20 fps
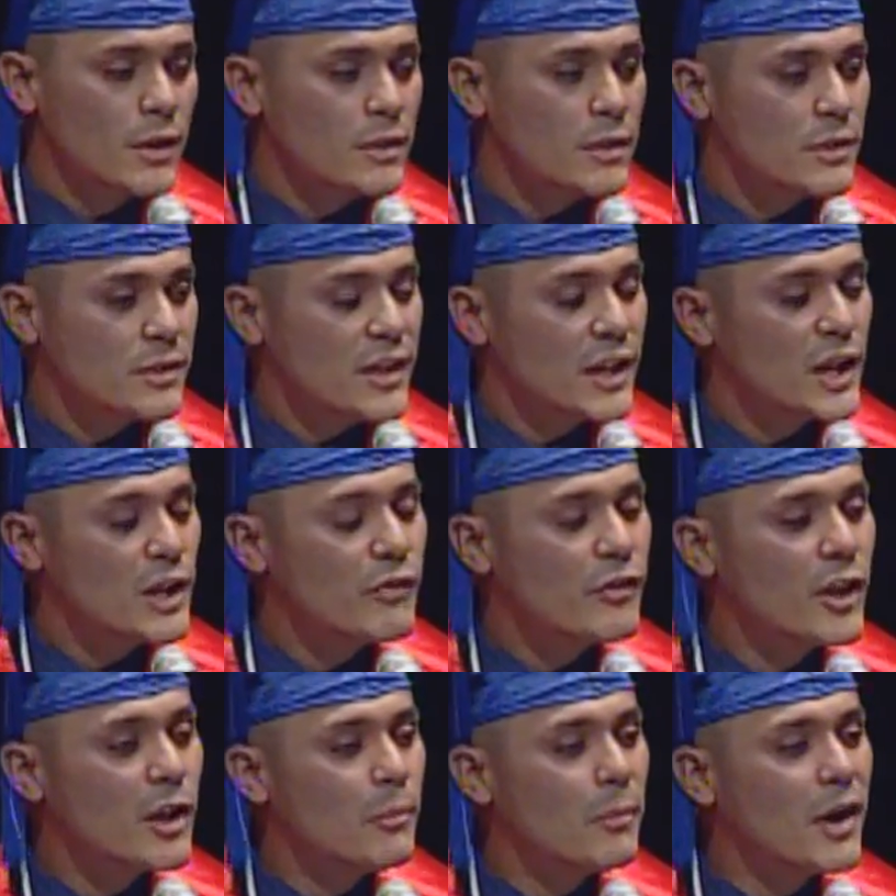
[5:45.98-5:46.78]
Thank you
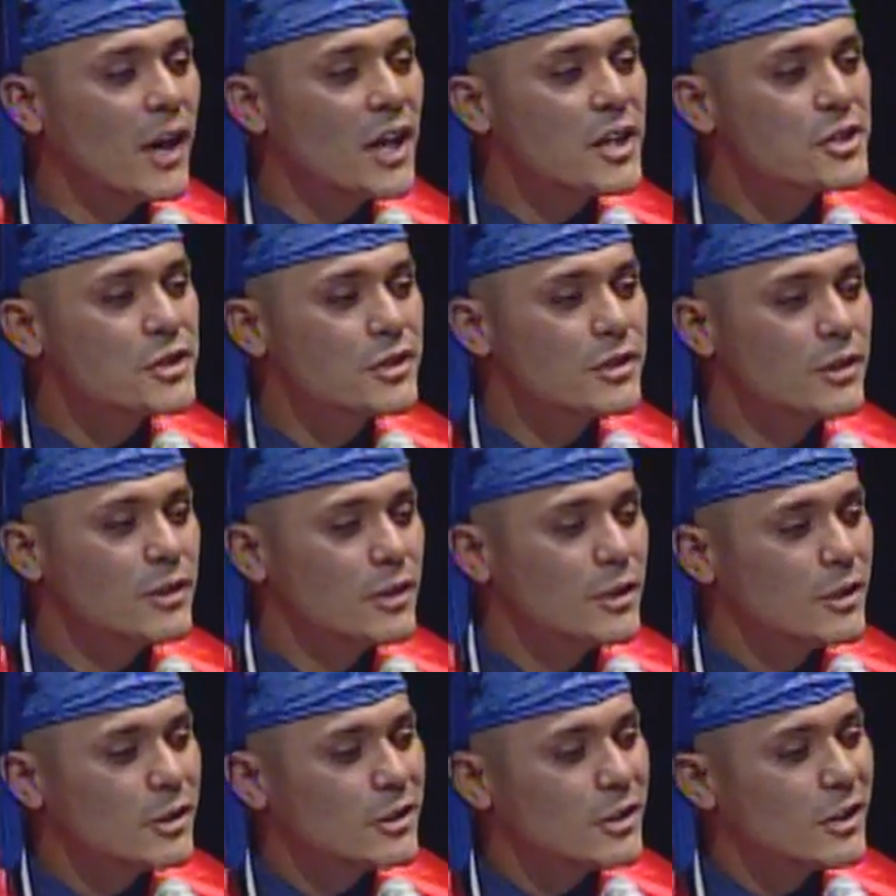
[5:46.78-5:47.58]
very much.
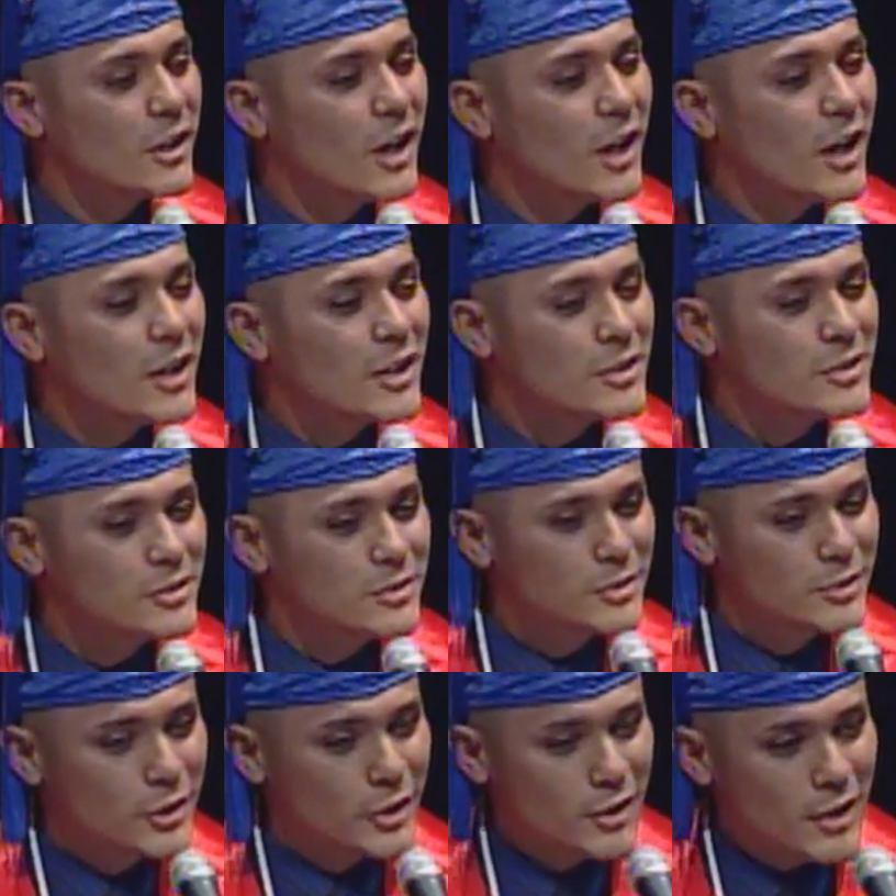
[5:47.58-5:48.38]
Good luck.
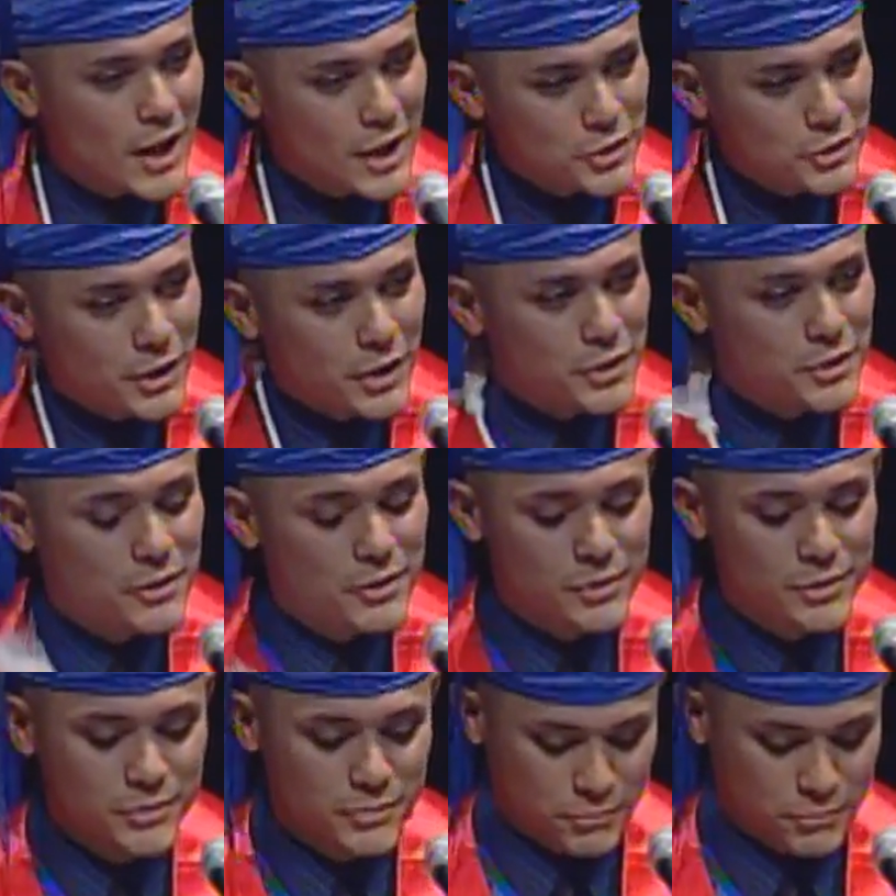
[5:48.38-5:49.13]
Congratulations.